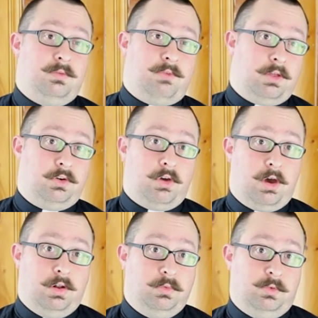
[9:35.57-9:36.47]
Father
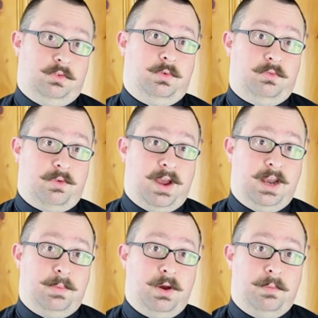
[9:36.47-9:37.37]
Donald was doing
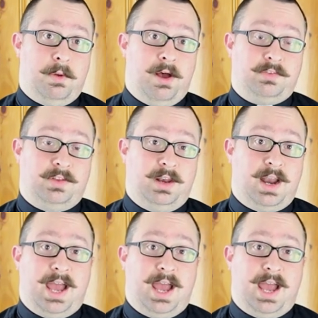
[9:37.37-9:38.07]
fine up here in Boston,